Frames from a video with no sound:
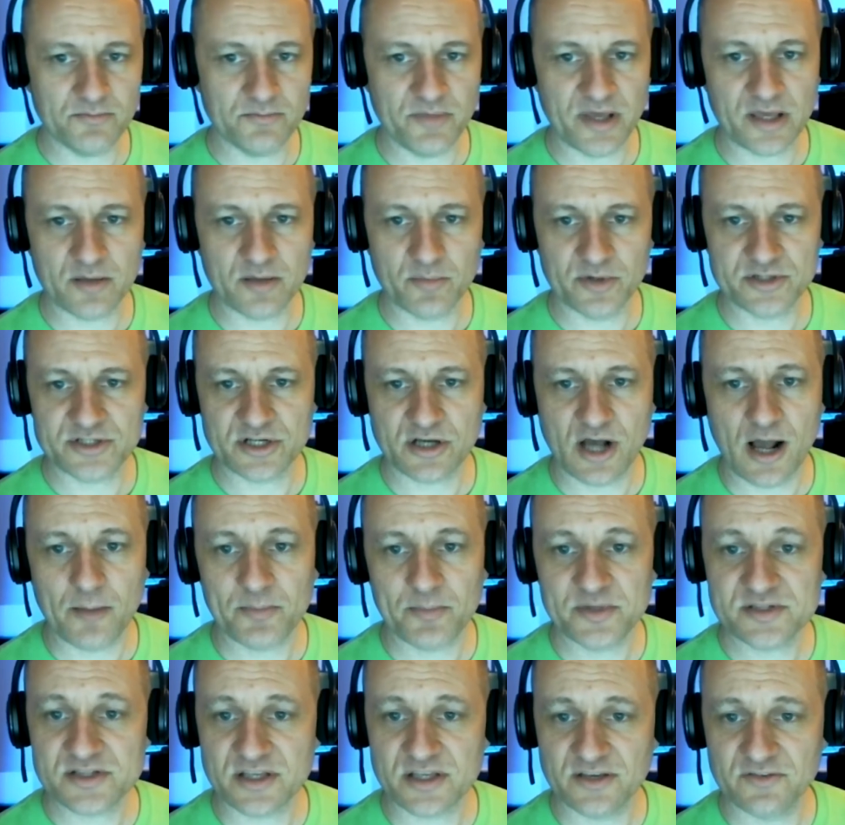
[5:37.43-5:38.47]
make a bunch of
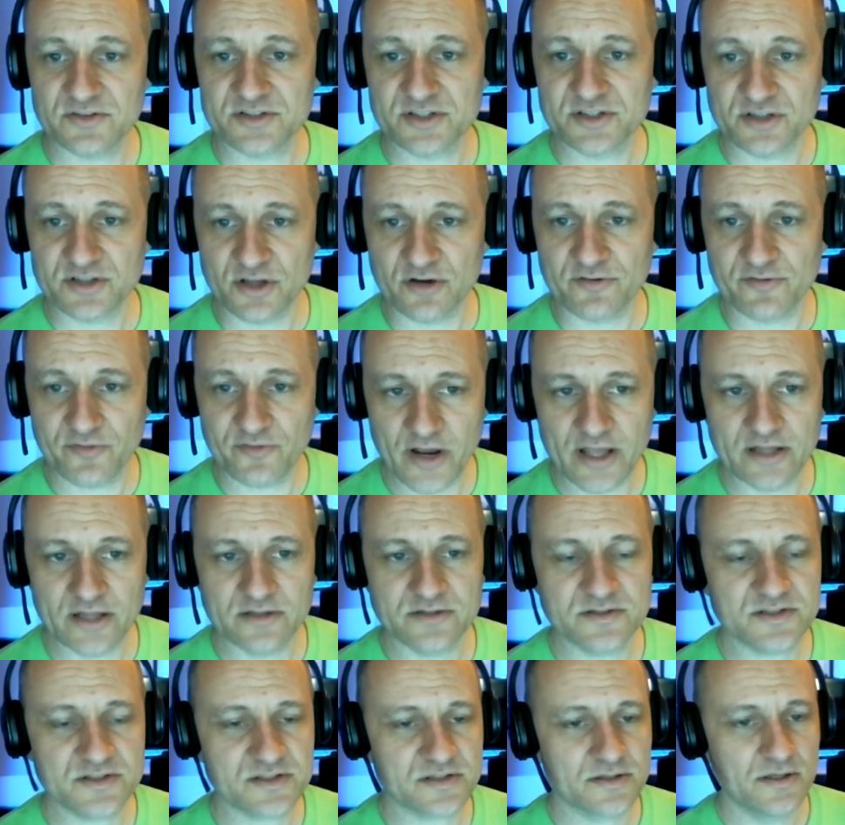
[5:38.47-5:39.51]
copies and give it to their
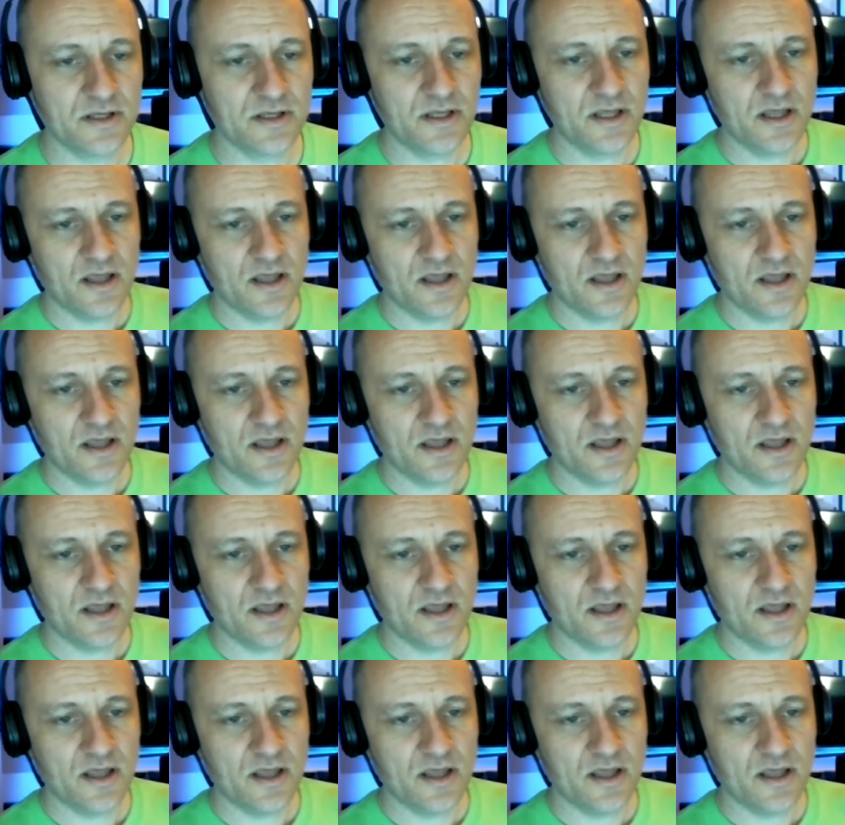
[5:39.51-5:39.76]
friends,